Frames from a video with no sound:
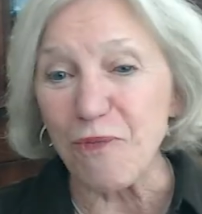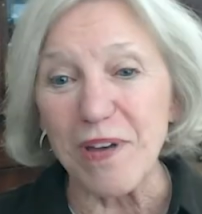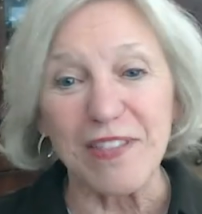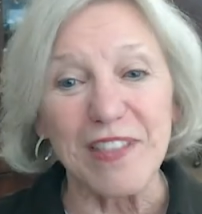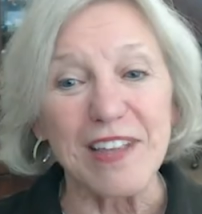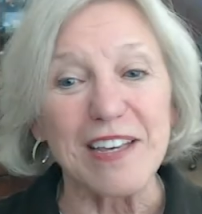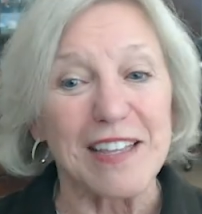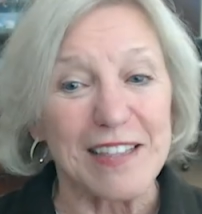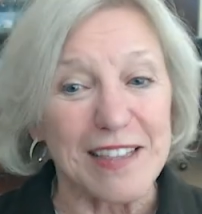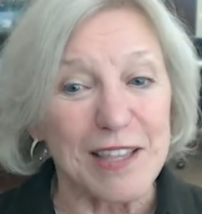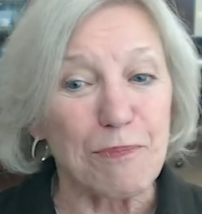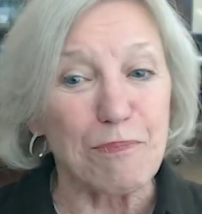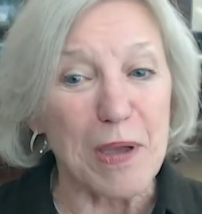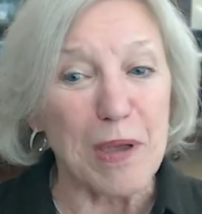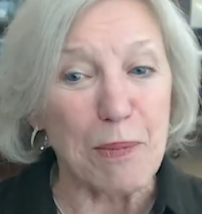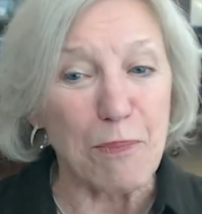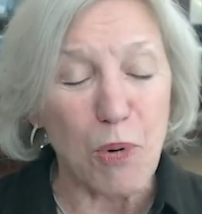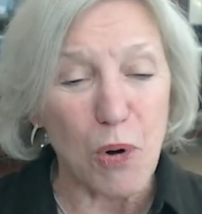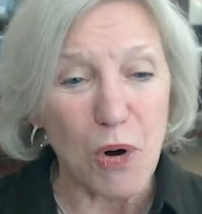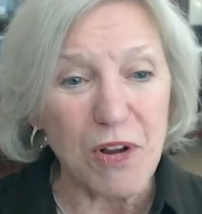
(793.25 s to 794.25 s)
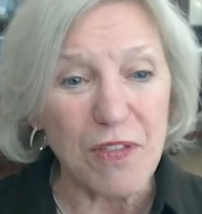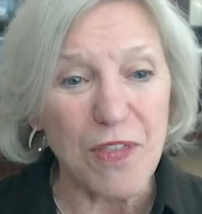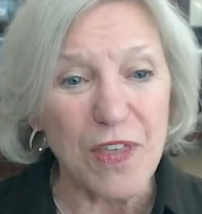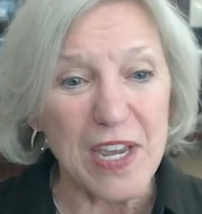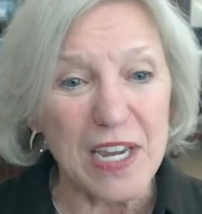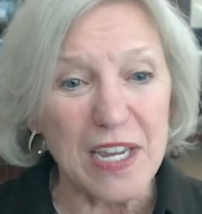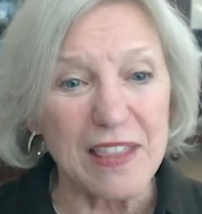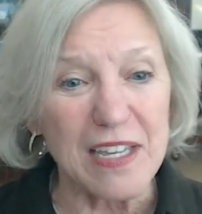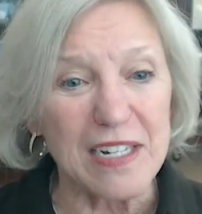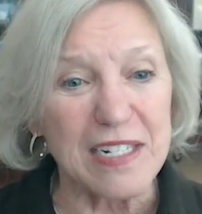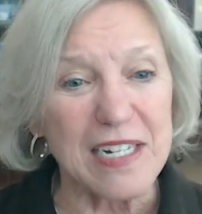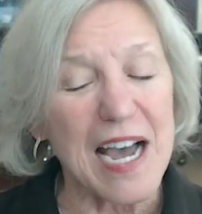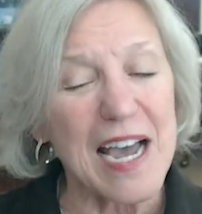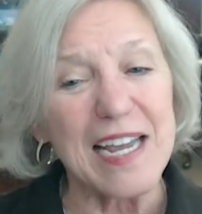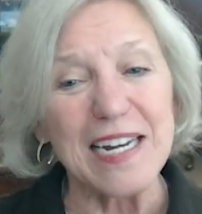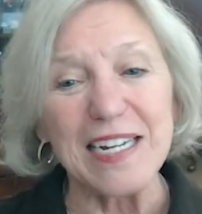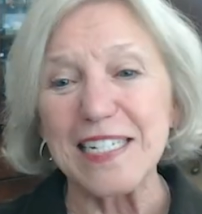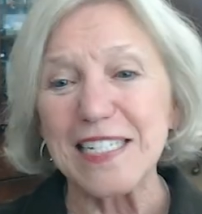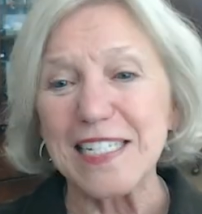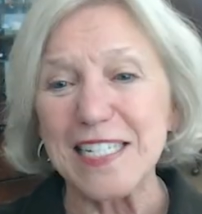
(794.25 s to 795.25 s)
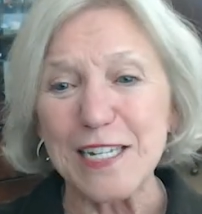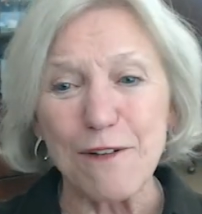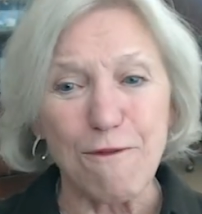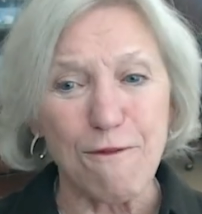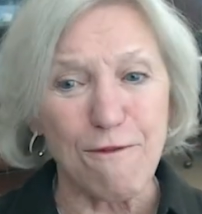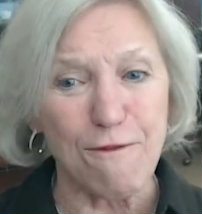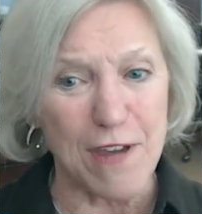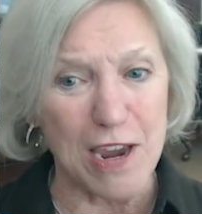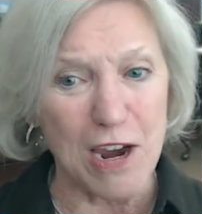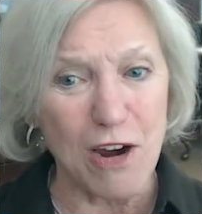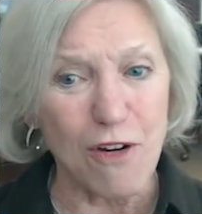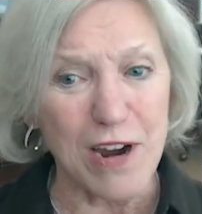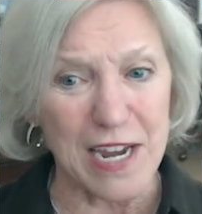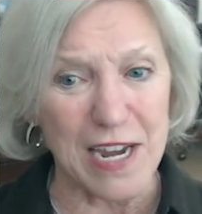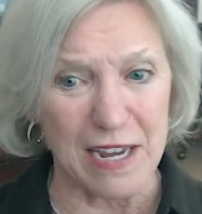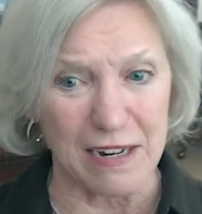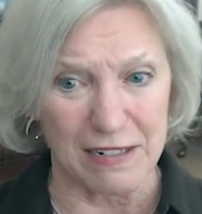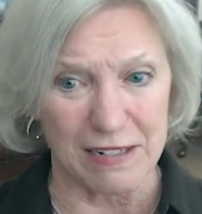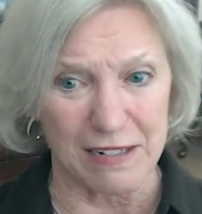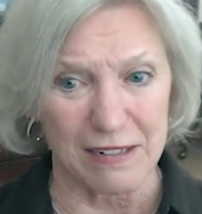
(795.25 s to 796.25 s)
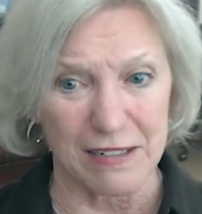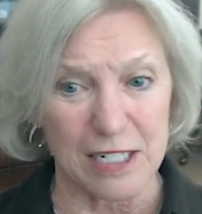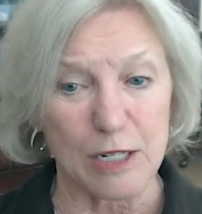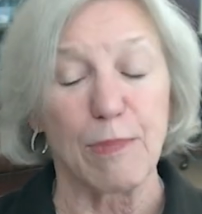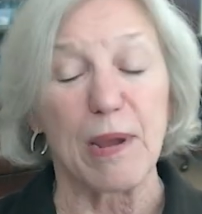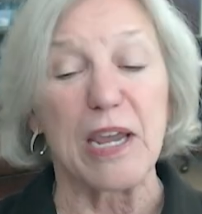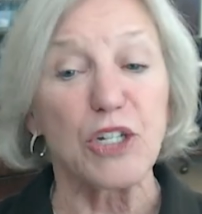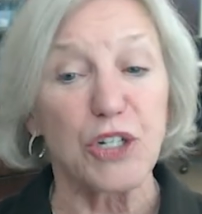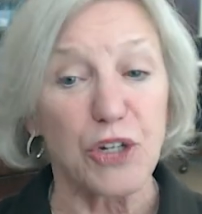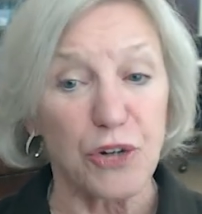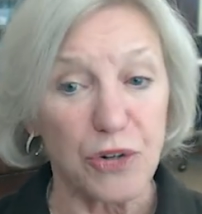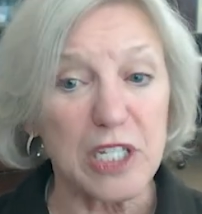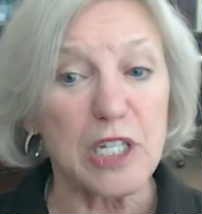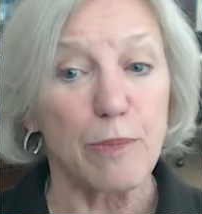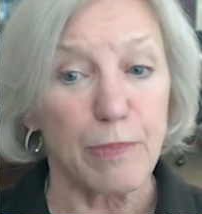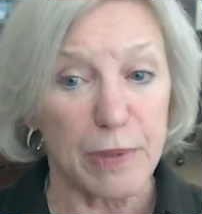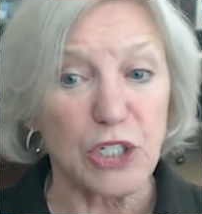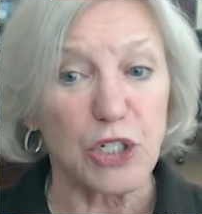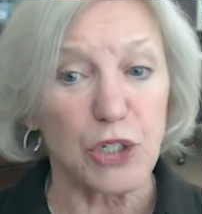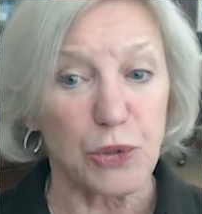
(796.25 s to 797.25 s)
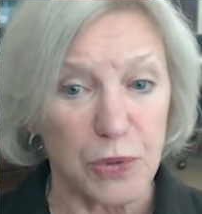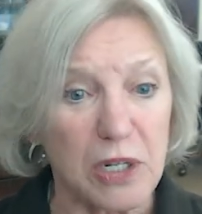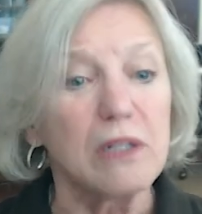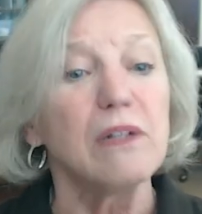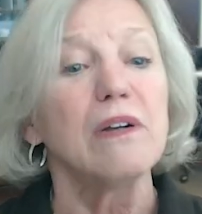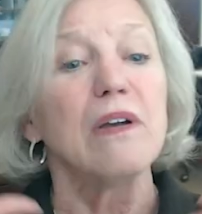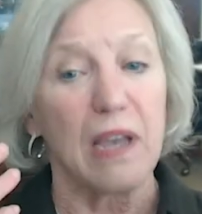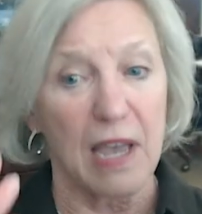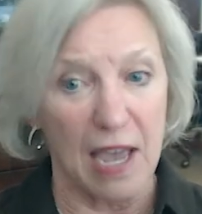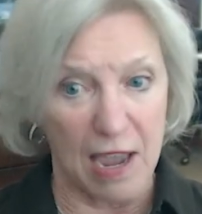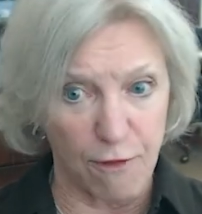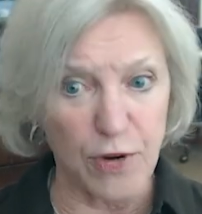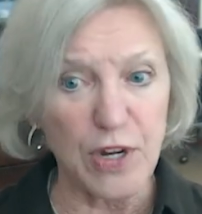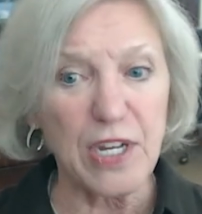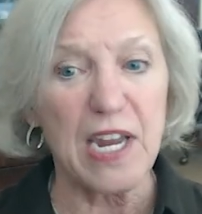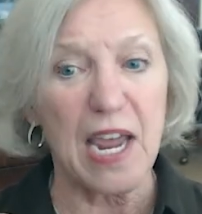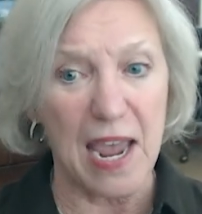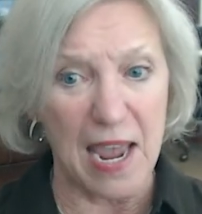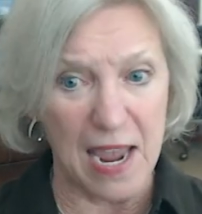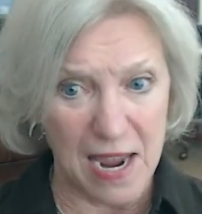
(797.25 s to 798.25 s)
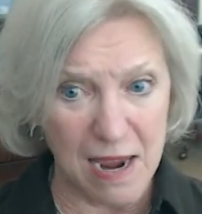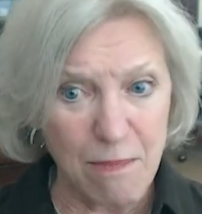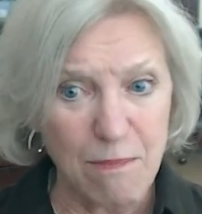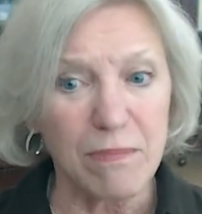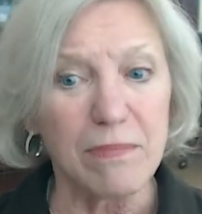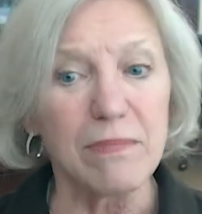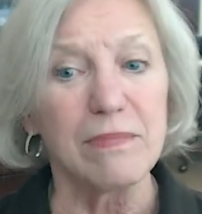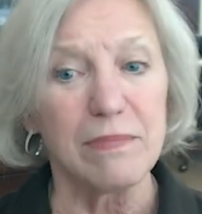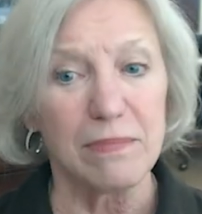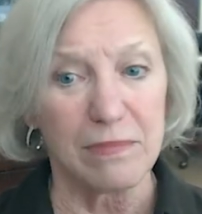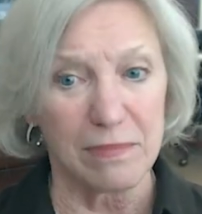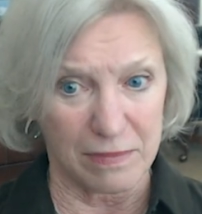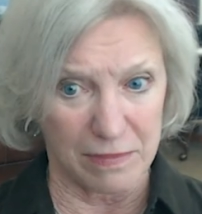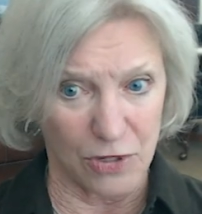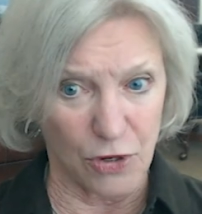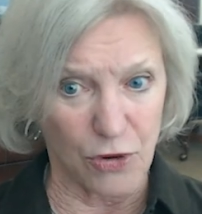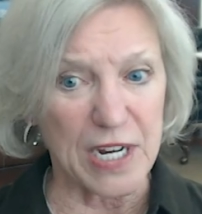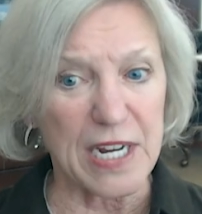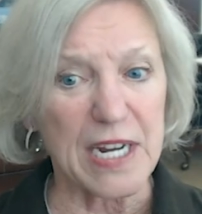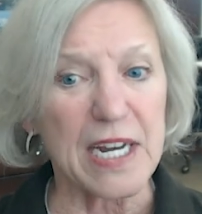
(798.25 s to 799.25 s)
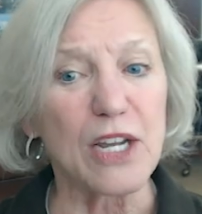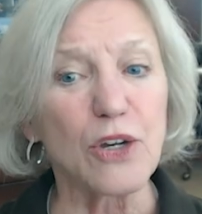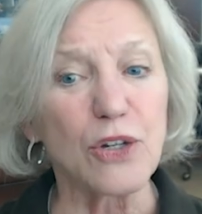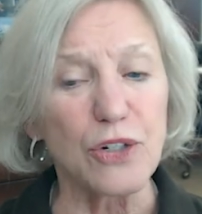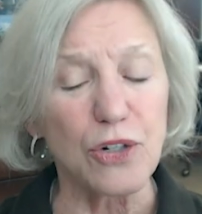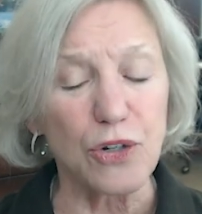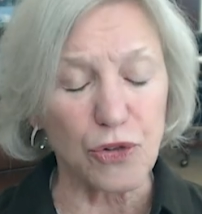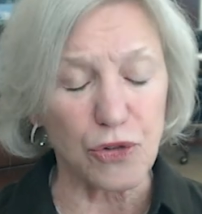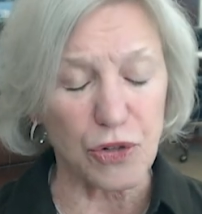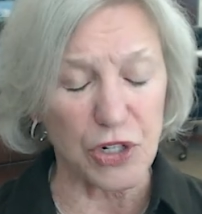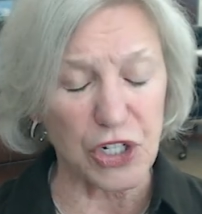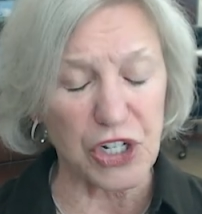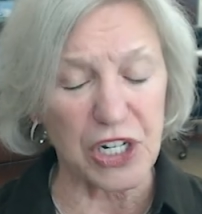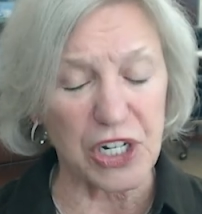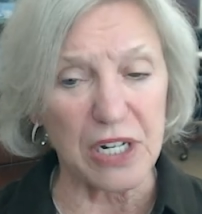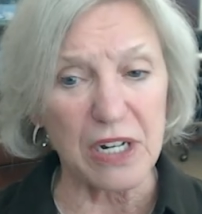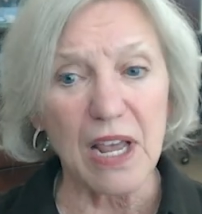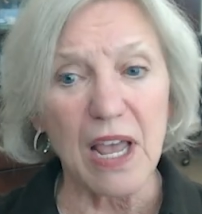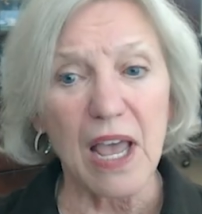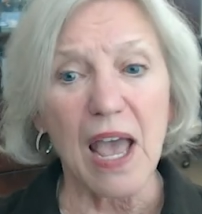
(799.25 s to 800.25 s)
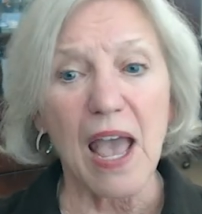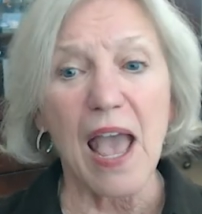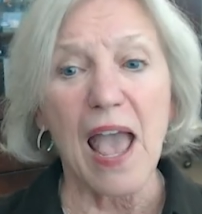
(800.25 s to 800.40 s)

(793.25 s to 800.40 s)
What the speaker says: The important thing in the diet is to vary it, to make sure it's habitual. Every day you're eating good nutrition.